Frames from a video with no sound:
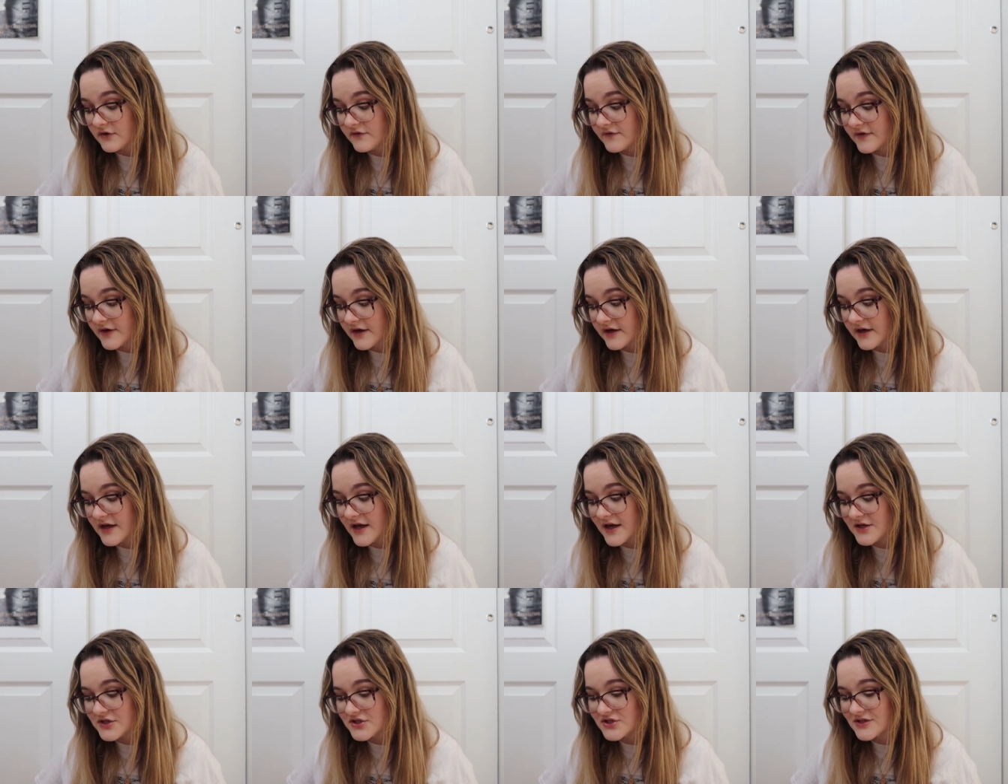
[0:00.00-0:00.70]

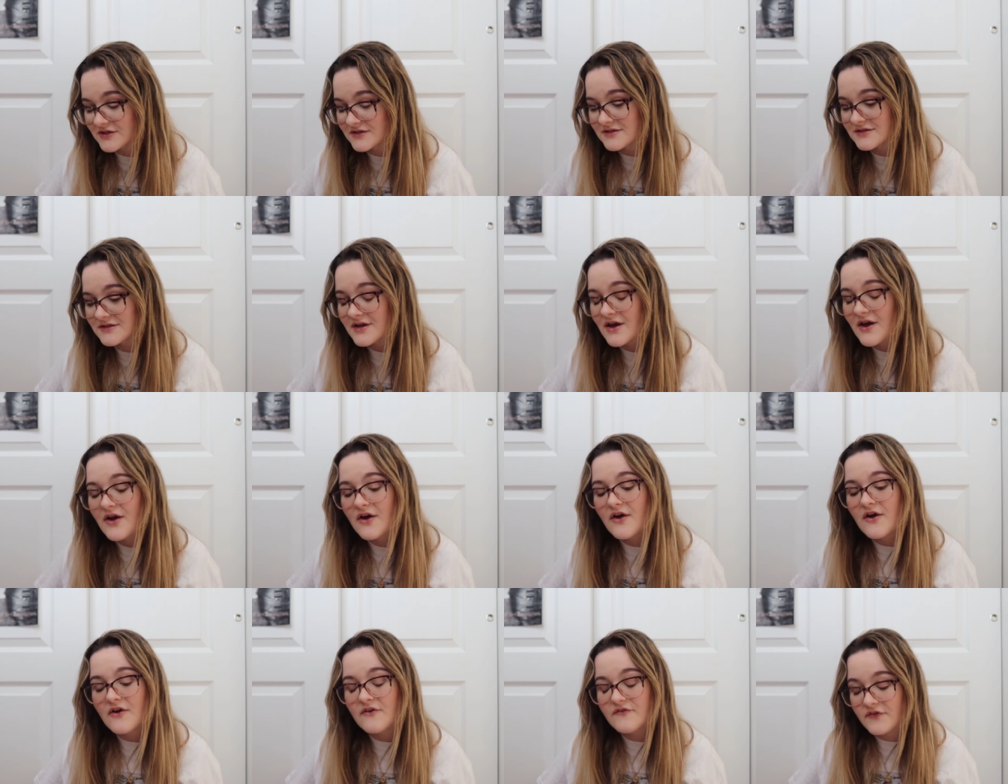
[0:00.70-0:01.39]
variations
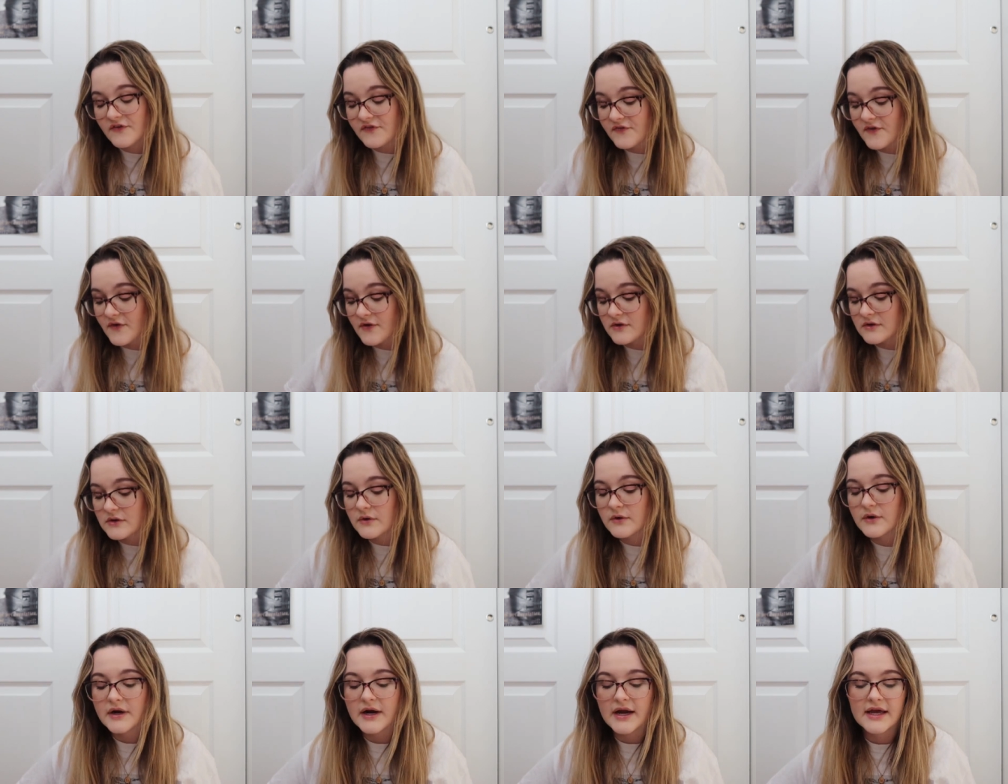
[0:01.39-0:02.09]
for
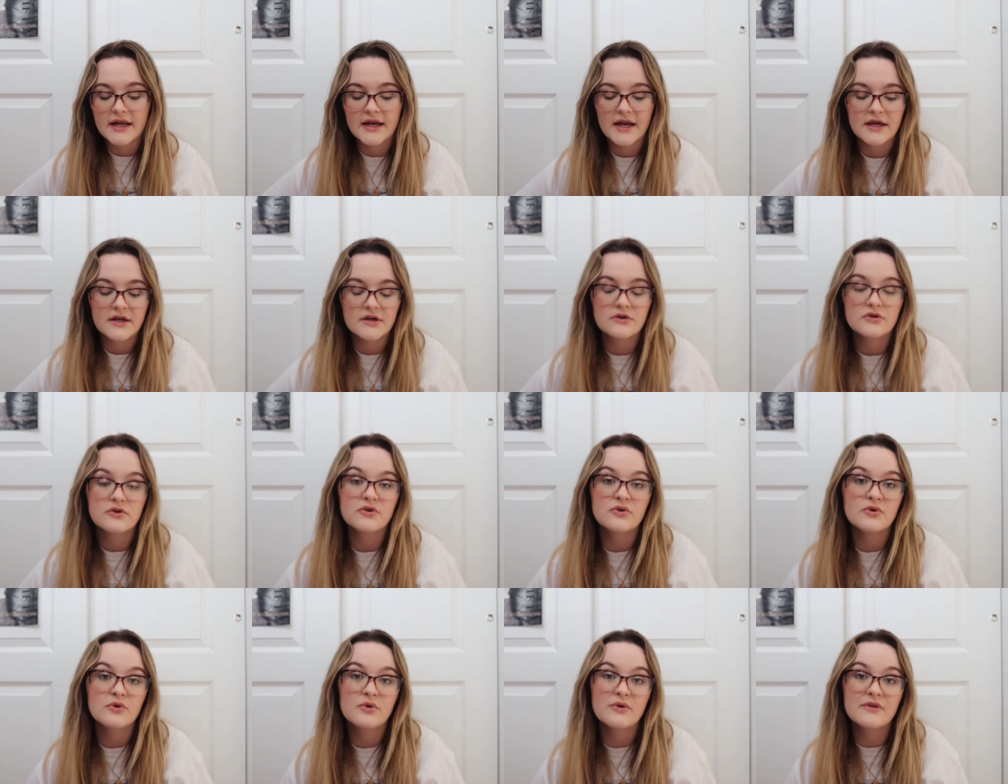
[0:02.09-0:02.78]
folklore and I
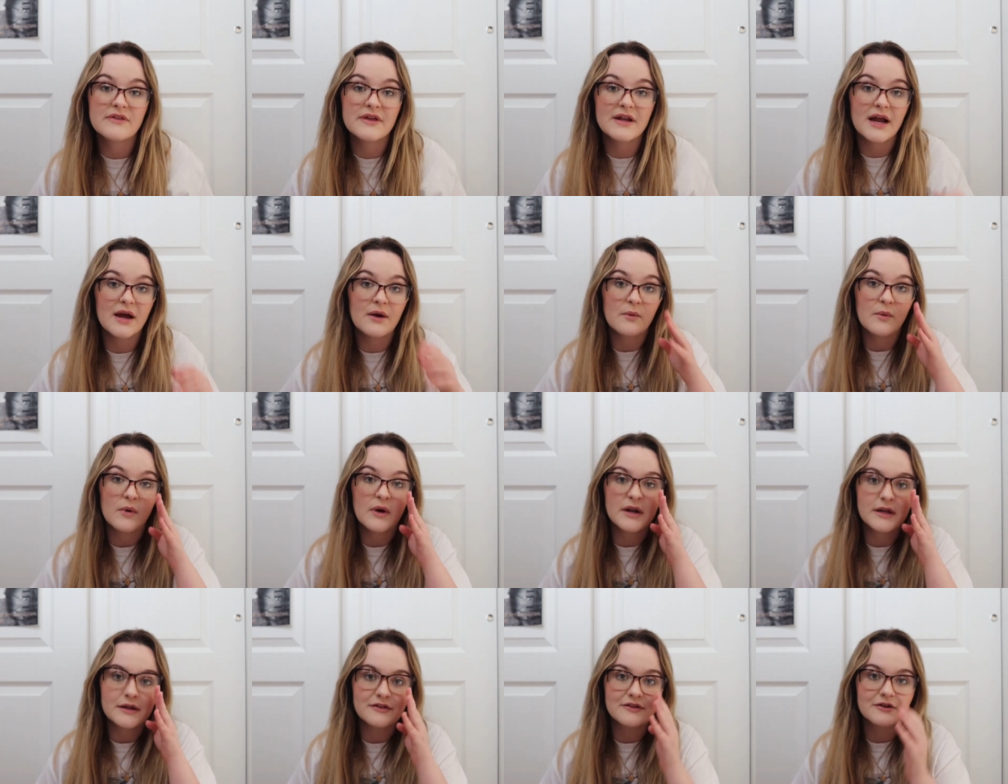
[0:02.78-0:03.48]
knew that I
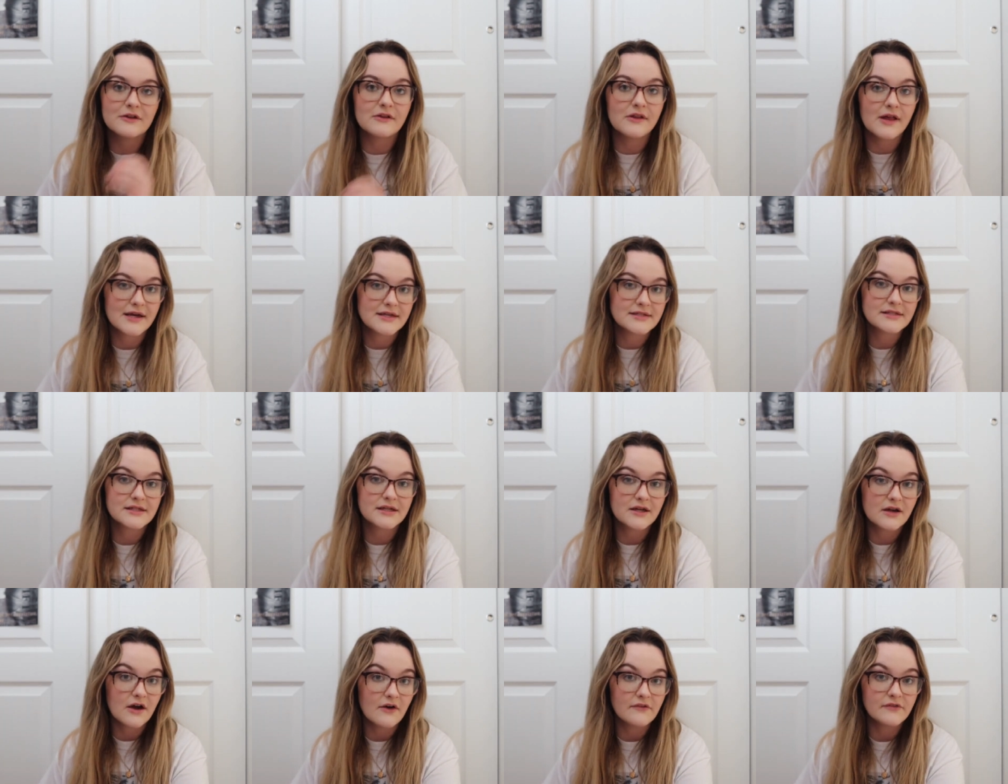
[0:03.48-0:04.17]
wanted the
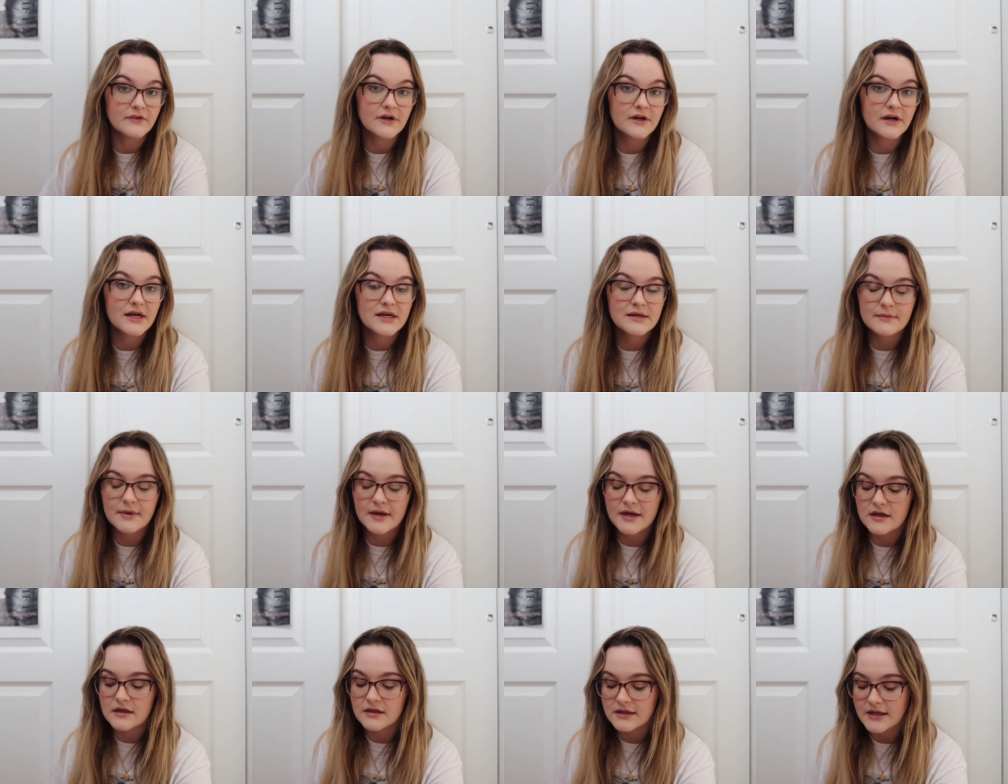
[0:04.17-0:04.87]
classic cover in
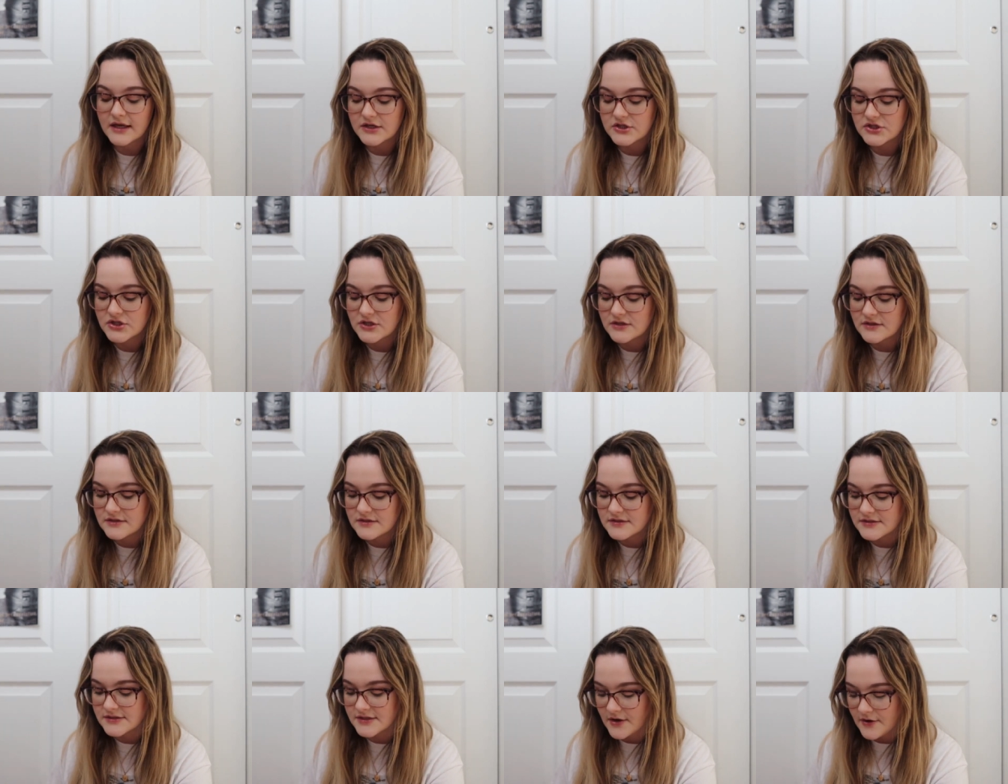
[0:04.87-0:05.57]
my
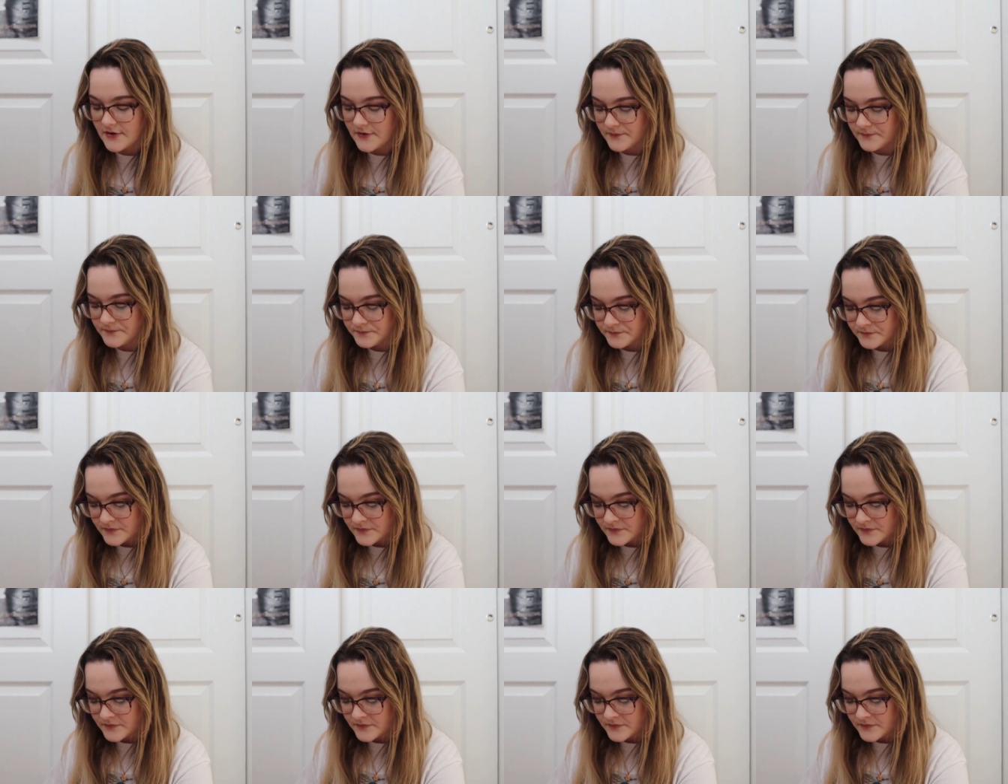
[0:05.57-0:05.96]
collection so